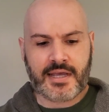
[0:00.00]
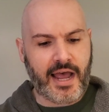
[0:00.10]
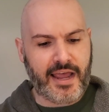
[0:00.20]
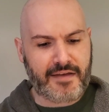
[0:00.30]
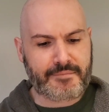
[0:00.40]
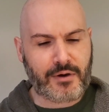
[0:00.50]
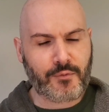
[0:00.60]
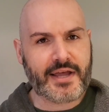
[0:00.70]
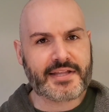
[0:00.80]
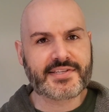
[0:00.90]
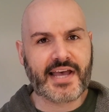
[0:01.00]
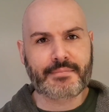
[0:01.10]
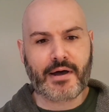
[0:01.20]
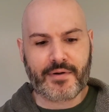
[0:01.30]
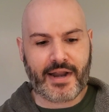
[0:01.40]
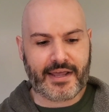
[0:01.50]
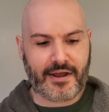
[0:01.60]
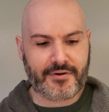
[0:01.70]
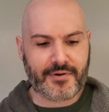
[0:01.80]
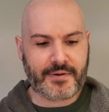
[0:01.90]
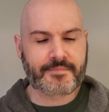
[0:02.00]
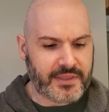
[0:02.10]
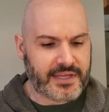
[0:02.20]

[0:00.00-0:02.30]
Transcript: I have my reds at about 900.